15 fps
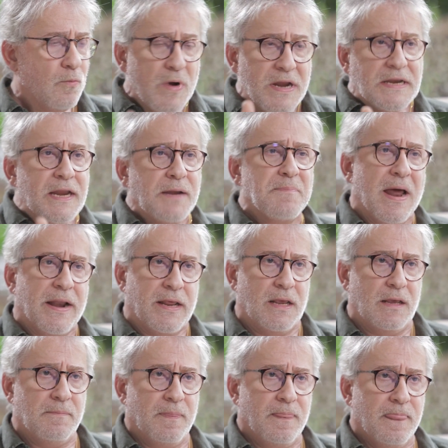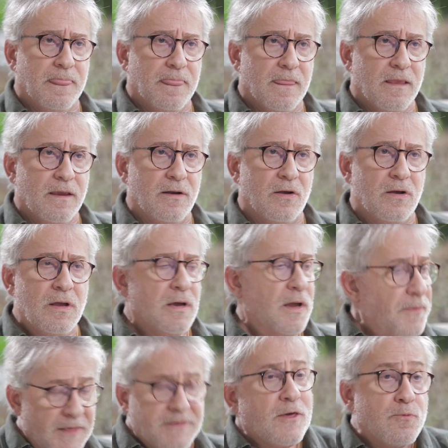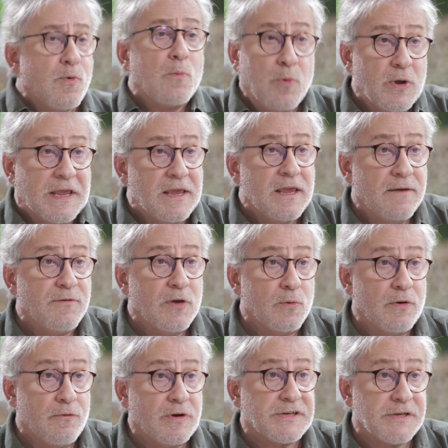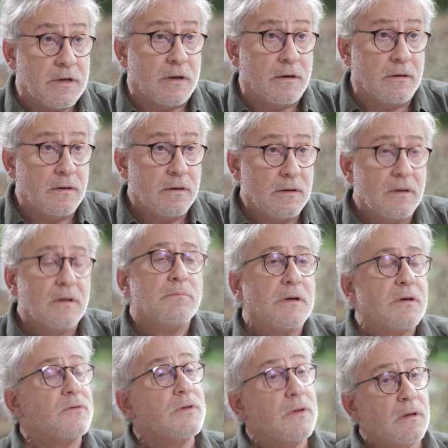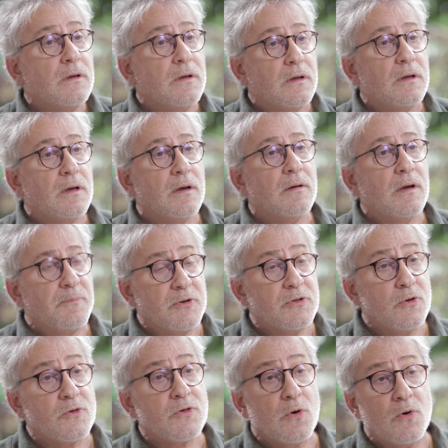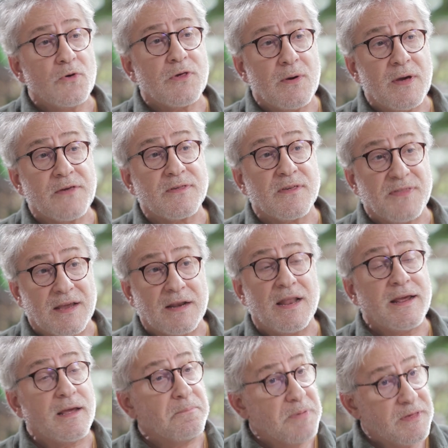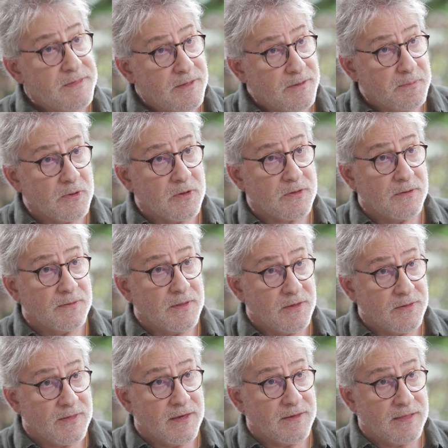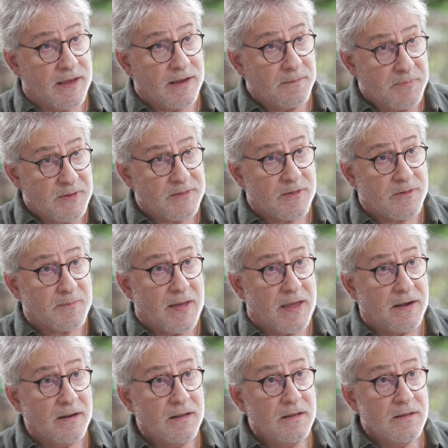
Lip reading: We need money, you know, and this is what we can give you in return. Because a producer also has to think like a business person these days, like a businessman.